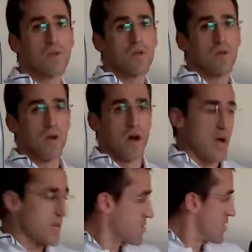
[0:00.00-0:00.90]
Yeah,
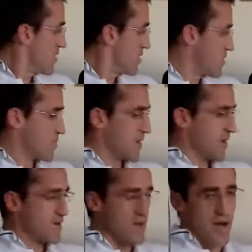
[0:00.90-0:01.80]
absolutely,
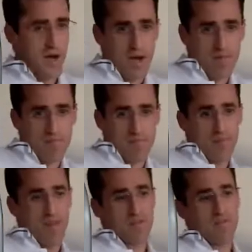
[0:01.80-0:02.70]
Peter.
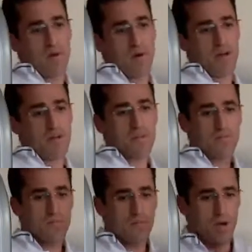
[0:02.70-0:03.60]
Thanks very much.
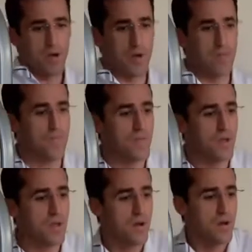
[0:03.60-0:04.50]
So
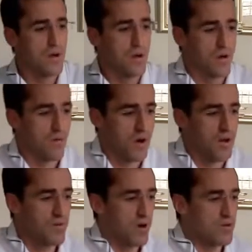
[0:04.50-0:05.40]
what
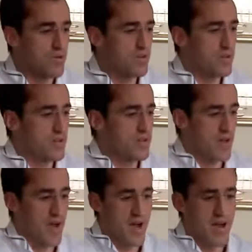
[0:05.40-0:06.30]
I've got with me
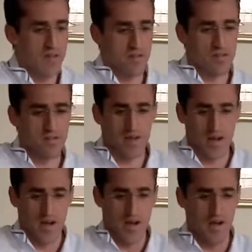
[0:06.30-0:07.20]
today is
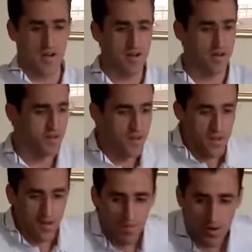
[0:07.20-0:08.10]

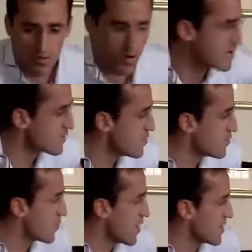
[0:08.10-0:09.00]
got quite a few
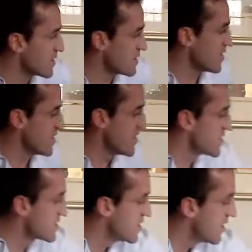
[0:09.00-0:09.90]
products on the
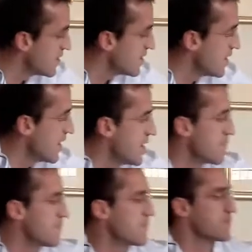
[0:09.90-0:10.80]
desk here.
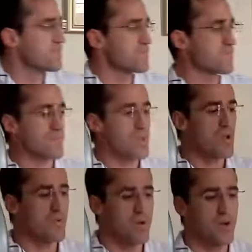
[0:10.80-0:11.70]

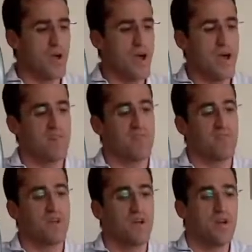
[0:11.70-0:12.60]
We do have
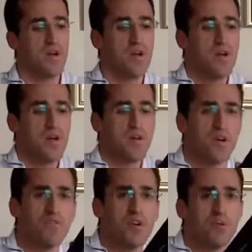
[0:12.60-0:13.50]

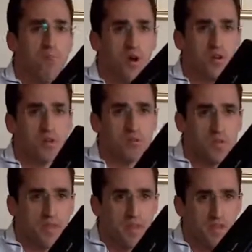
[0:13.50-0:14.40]
different models
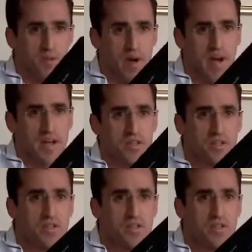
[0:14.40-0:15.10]
within the range.